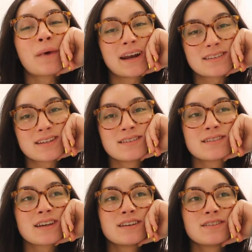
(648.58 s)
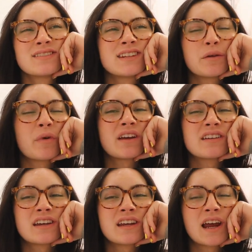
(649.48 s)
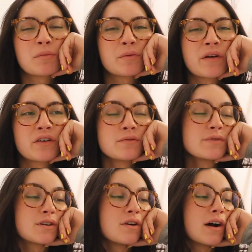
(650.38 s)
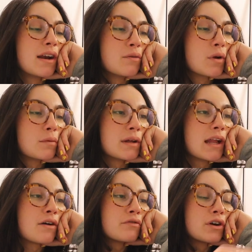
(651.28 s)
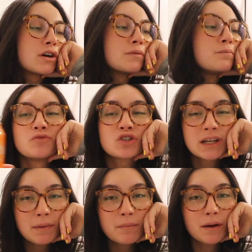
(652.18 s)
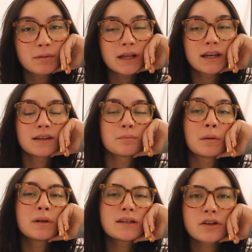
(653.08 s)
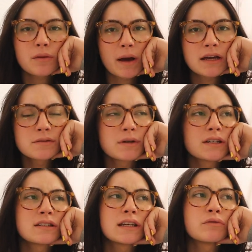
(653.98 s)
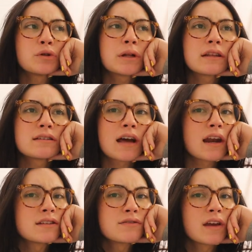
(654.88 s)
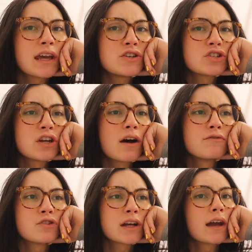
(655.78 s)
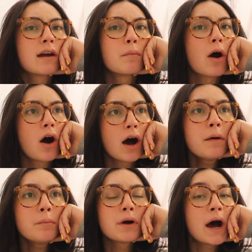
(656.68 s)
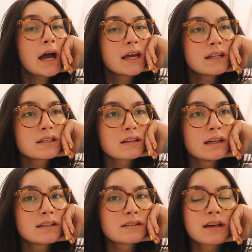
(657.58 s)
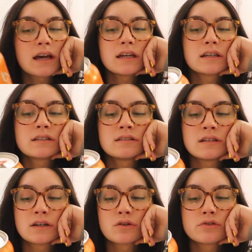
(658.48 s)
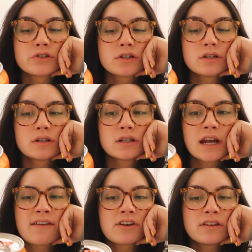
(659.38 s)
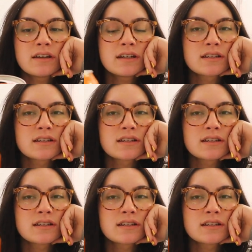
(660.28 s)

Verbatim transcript: Madison's like sleeping, taking a nap in my room, so I didn't want to be loud for her. Drinking my bubbly, bubblies are the best because it gives you like the satisfaction of drinking a pop, but it's like zero sugar and everything.